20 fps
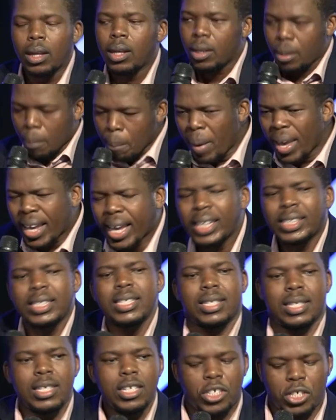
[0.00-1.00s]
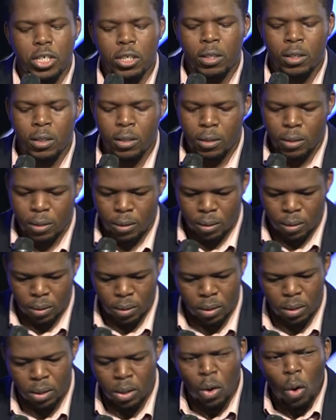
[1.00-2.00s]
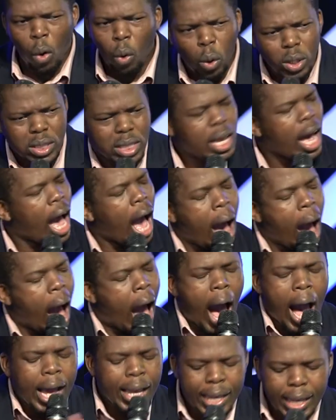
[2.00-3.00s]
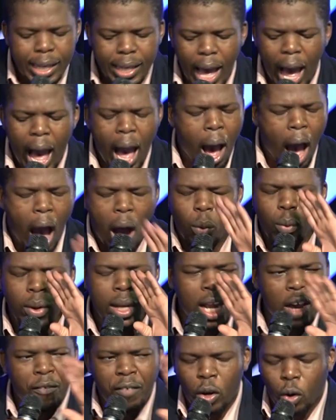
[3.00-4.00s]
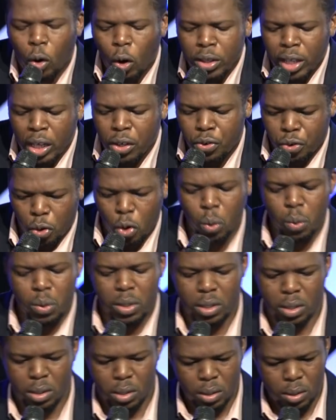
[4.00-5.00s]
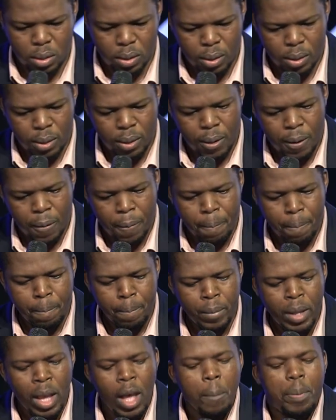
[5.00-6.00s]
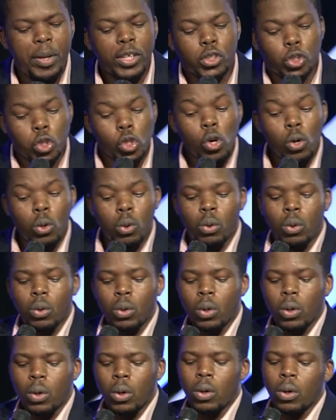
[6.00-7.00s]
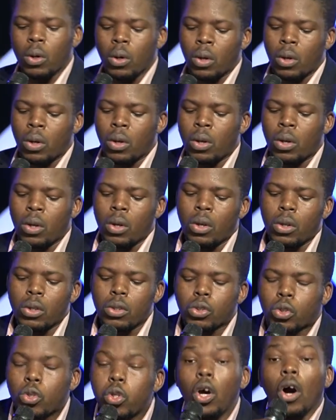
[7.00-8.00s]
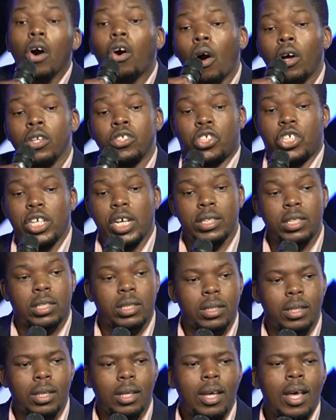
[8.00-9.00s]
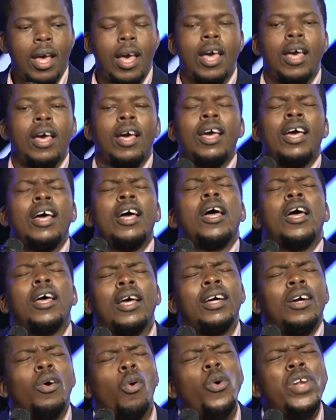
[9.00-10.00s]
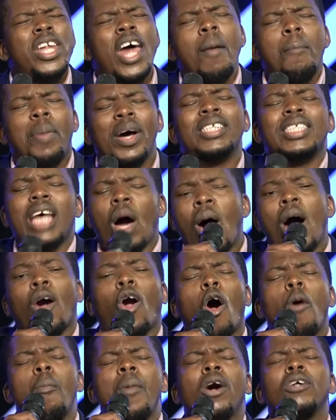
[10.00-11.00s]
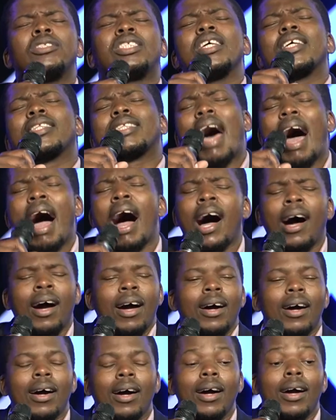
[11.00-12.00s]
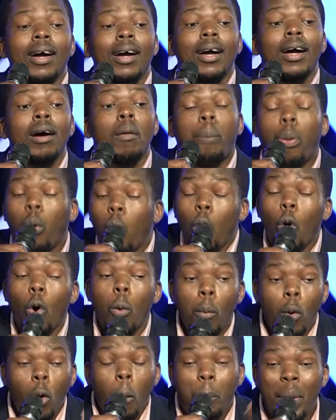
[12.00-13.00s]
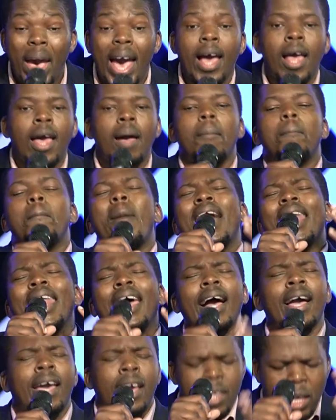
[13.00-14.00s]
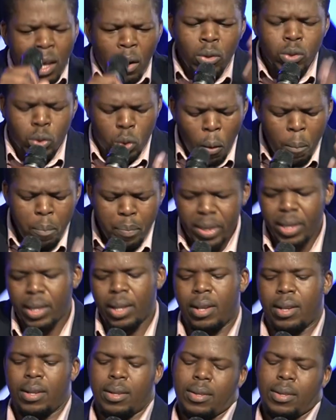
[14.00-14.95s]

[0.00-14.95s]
Make a decision. Ukuthi, I will never go that road. Be true to your conscience. Unembeza wakho mauthi cha, phuma uphe baleka ngenyawo zombili.